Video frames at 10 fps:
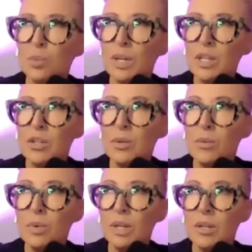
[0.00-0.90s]
when
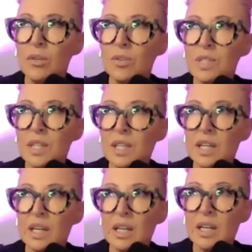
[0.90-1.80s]
you
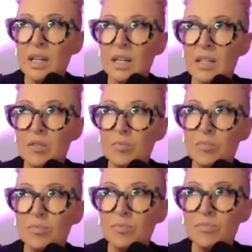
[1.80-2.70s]
say
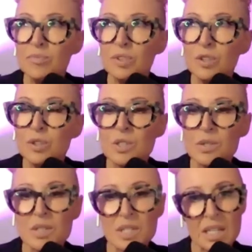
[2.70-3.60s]

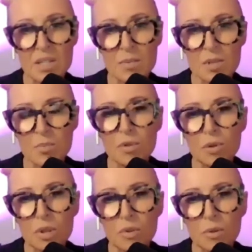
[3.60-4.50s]
seek some
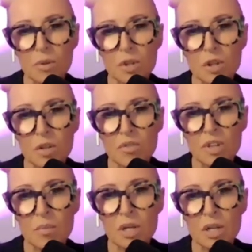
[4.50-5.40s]
support, if you were the only
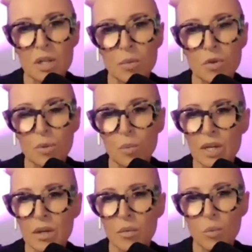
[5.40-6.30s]
female in the room,
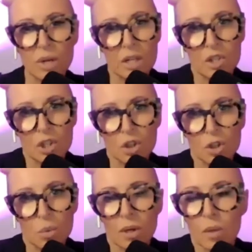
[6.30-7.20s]
where did you
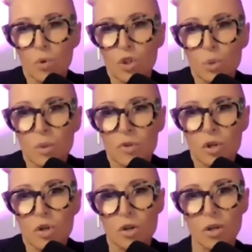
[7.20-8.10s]
go? Where would you have
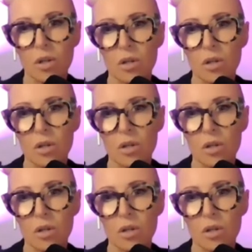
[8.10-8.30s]
gone?